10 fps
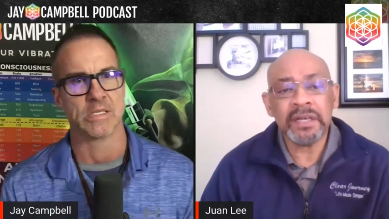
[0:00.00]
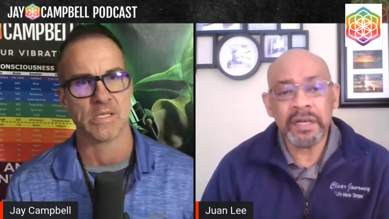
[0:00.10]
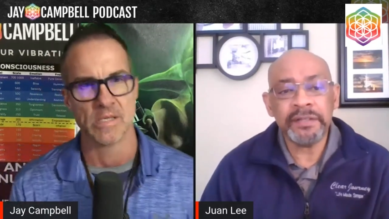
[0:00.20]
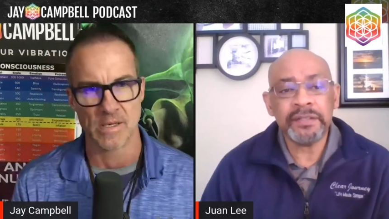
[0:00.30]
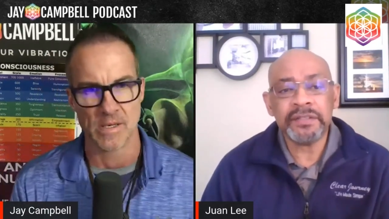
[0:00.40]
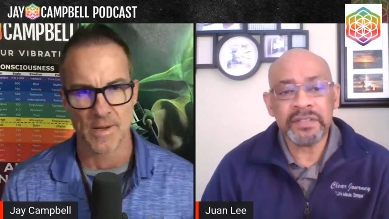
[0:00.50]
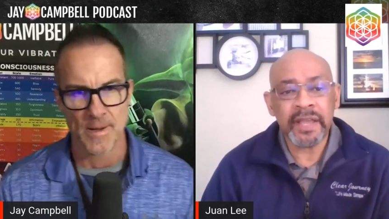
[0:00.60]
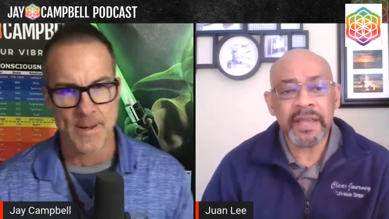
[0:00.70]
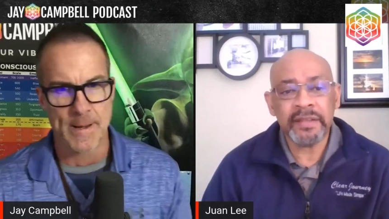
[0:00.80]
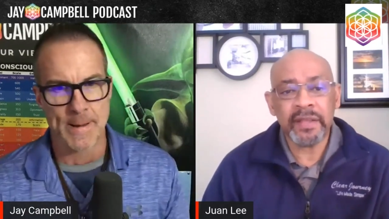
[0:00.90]
Speaker 1: to
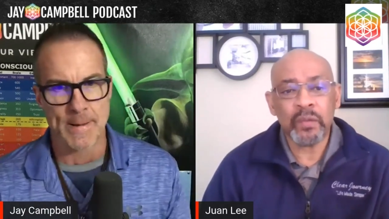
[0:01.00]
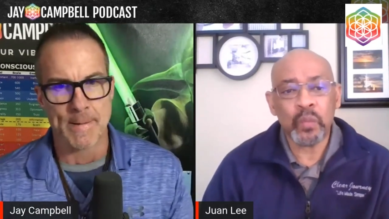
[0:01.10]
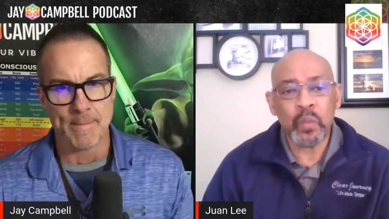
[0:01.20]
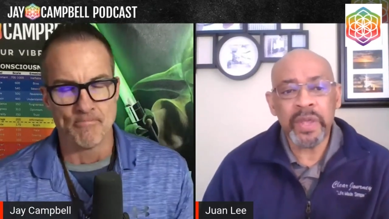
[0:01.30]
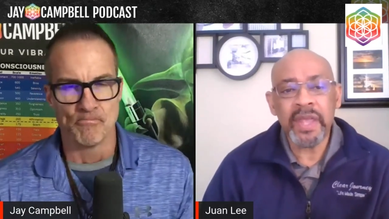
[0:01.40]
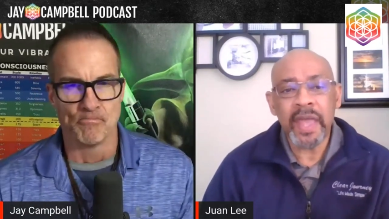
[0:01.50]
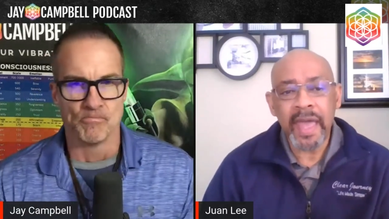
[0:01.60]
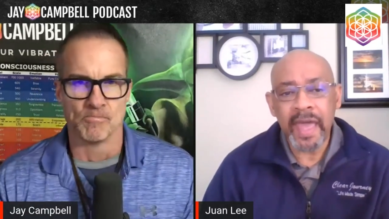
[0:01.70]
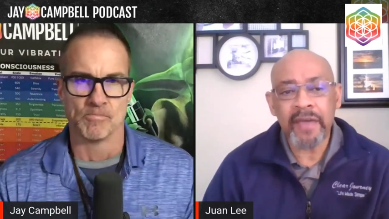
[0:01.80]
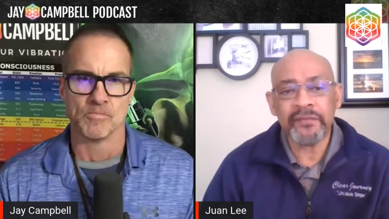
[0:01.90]
understand that we
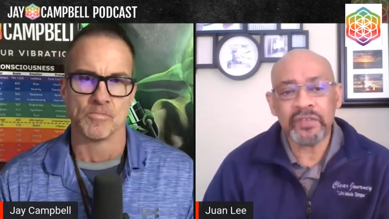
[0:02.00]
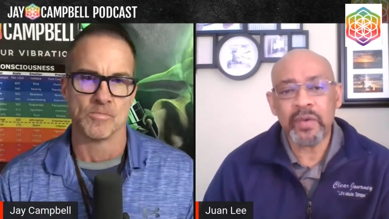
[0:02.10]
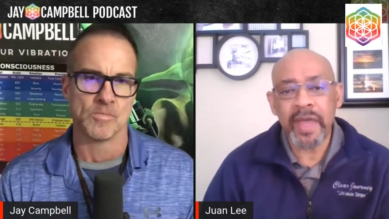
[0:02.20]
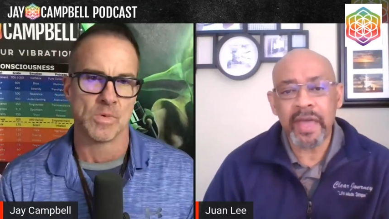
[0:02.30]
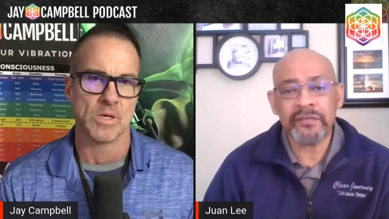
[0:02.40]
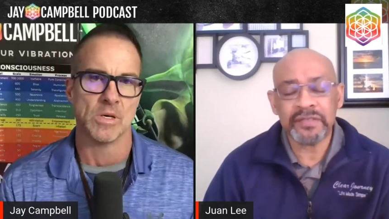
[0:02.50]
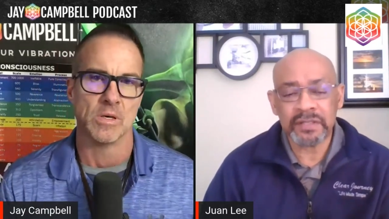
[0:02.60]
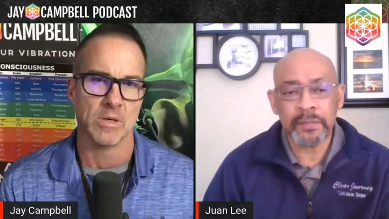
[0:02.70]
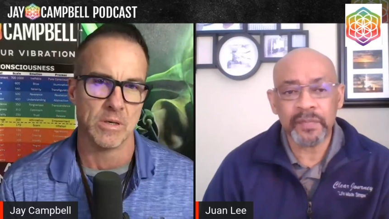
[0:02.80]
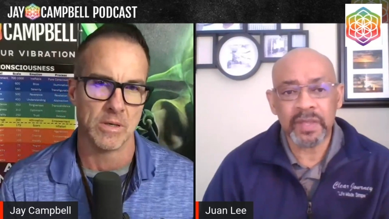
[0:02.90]
have to have
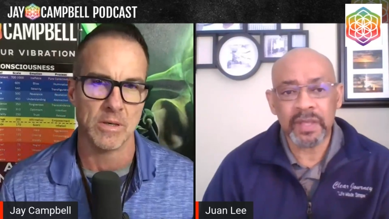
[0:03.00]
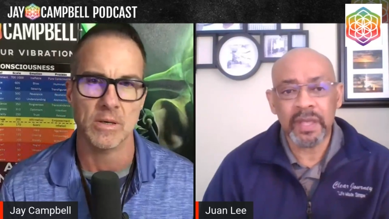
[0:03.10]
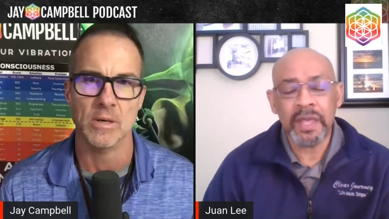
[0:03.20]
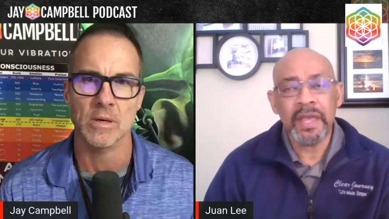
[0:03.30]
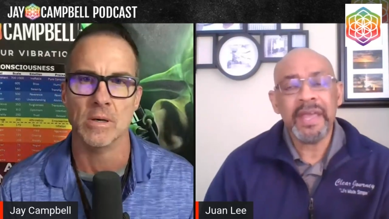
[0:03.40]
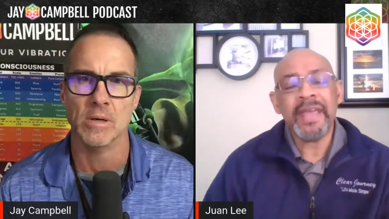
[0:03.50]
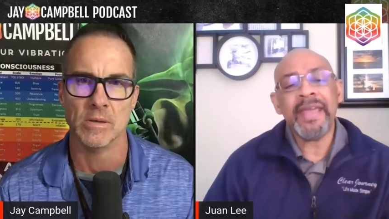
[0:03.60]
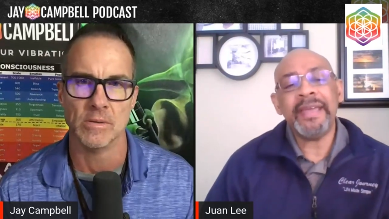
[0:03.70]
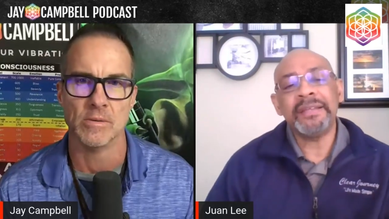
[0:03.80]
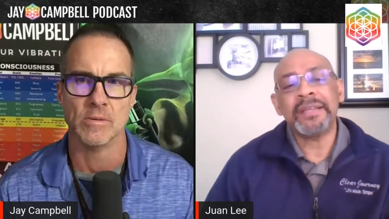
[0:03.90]
something
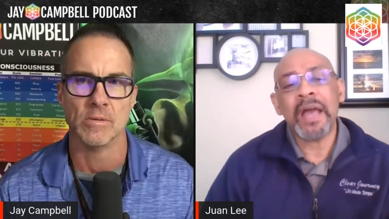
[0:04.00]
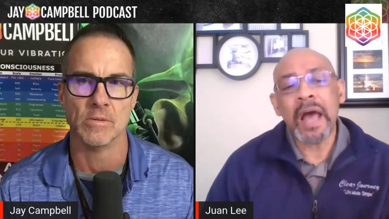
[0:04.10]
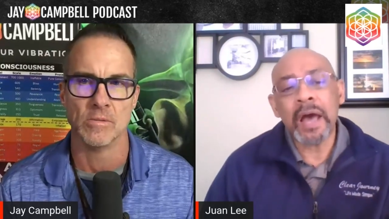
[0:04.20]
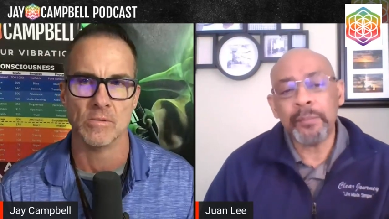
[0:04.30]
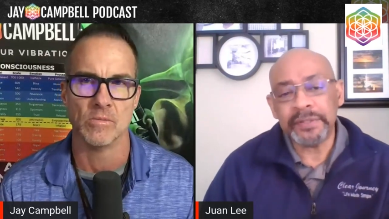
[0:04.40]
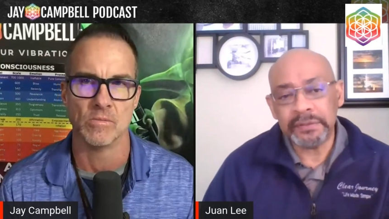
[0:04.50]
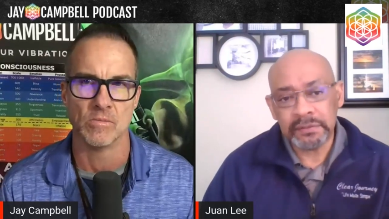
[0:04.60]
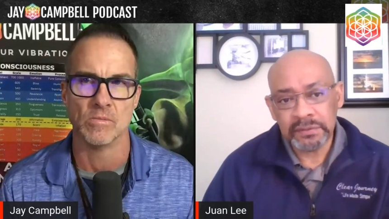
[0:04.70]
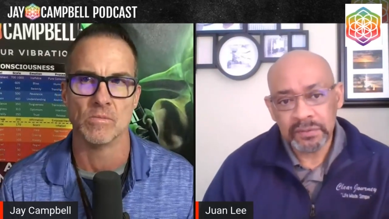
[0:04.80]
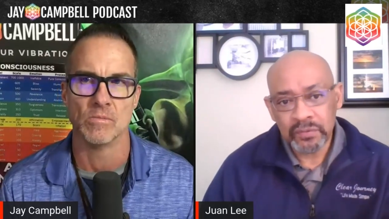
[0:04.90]
in common
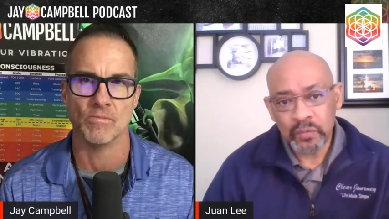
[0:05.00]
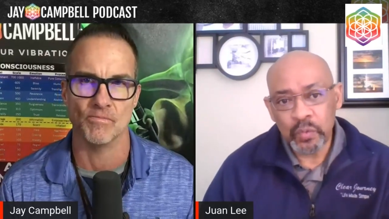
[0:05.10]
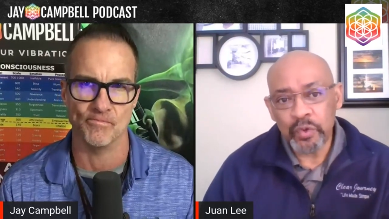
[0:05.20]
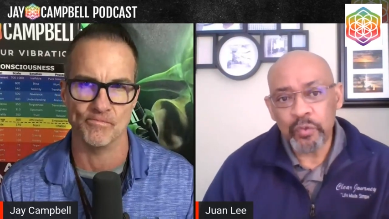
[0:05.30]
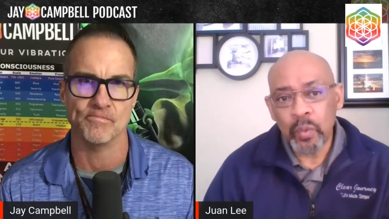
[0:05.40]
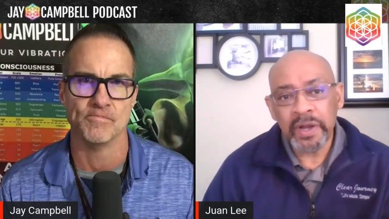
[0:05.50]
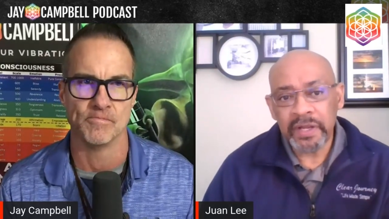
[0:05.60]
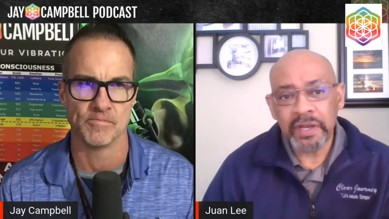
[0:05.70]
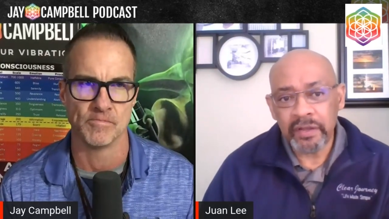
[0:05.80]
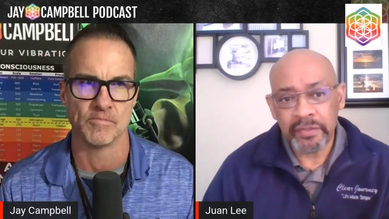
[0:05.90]
mm-hmm. with one
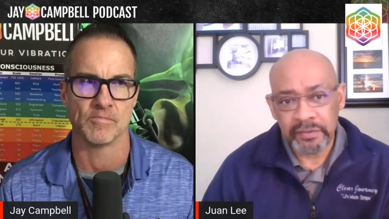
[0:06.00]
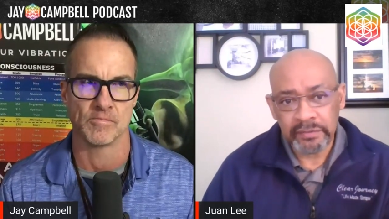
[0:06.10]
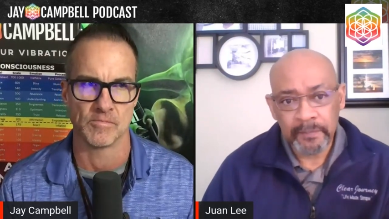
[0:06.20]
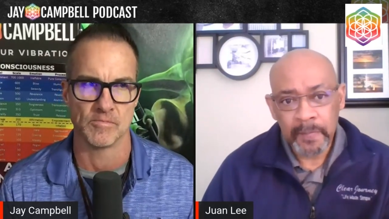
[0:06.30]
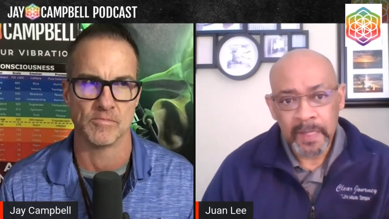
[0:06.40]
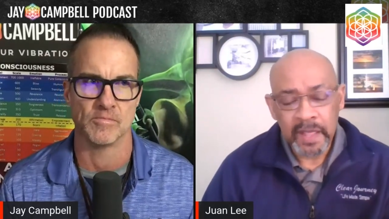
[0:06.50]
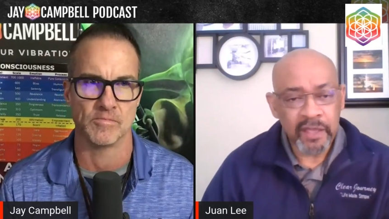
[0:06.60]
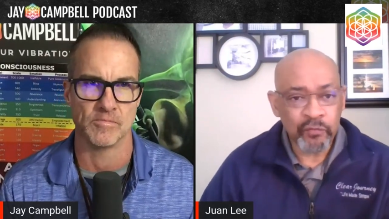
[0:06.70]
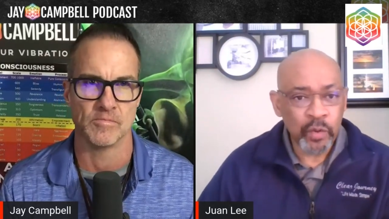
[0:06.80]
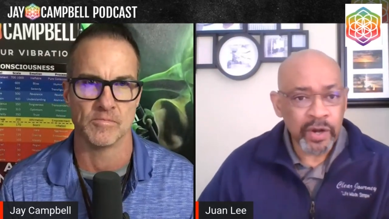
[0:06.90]
another. Mm-hmm.
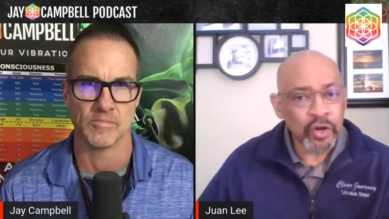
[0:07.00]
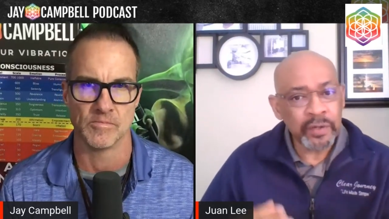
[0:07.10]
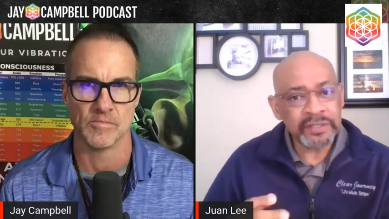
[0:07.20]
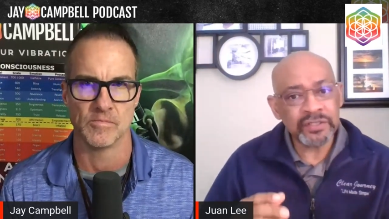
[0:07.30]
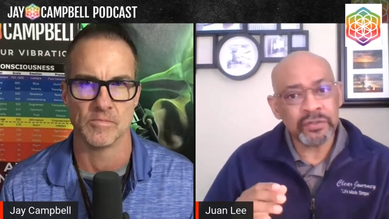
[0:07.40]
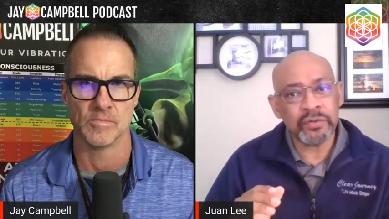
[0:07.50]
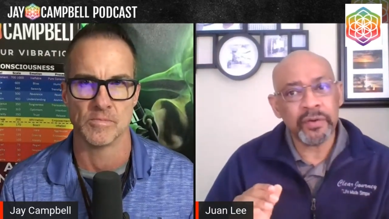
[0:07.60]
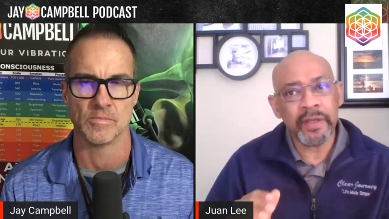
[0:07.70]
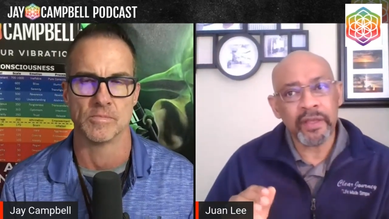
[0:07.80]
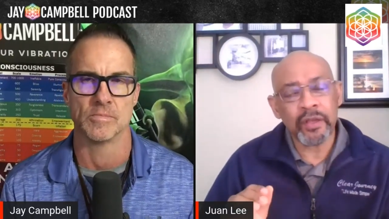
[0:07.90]
If we're going to